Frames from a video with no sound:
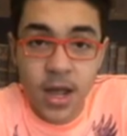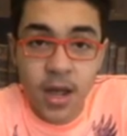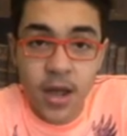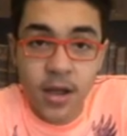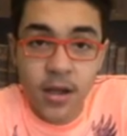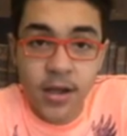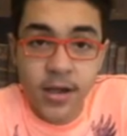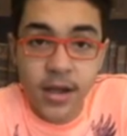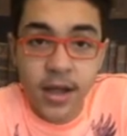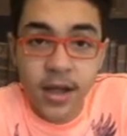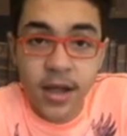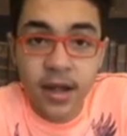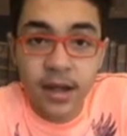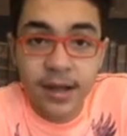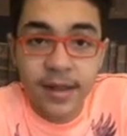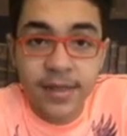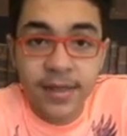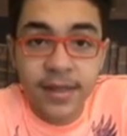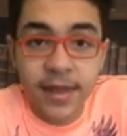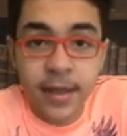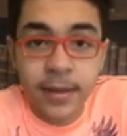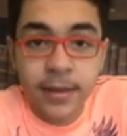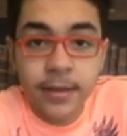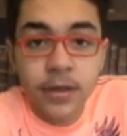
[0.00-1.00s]

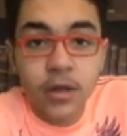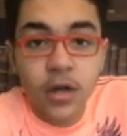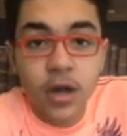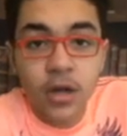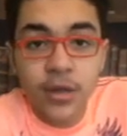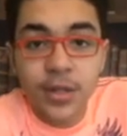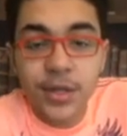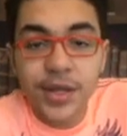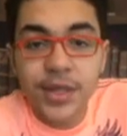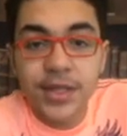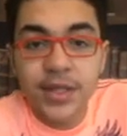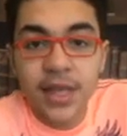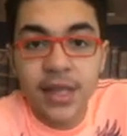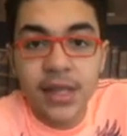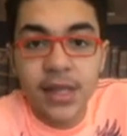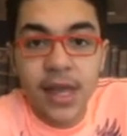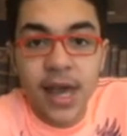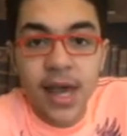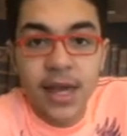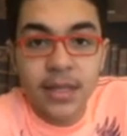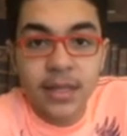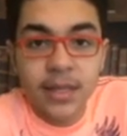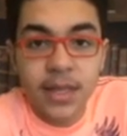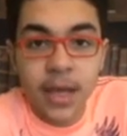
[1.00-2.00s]
Then Carter and Sadie
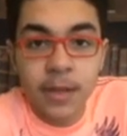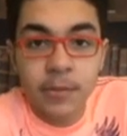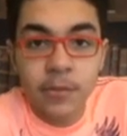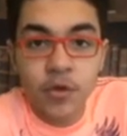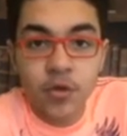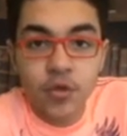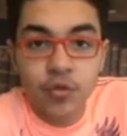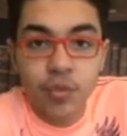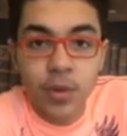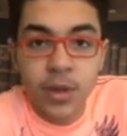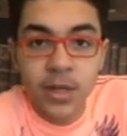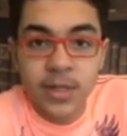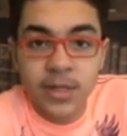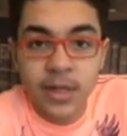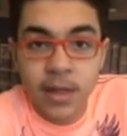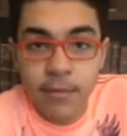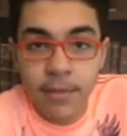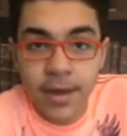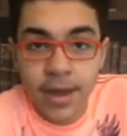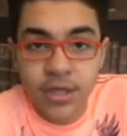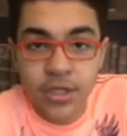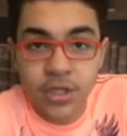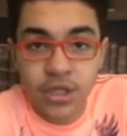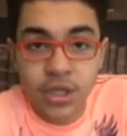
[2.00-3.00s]
asked Amos, "Where's the
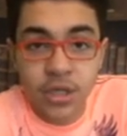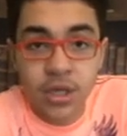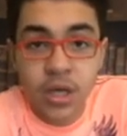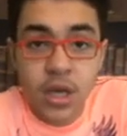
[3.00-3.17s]
mansion?"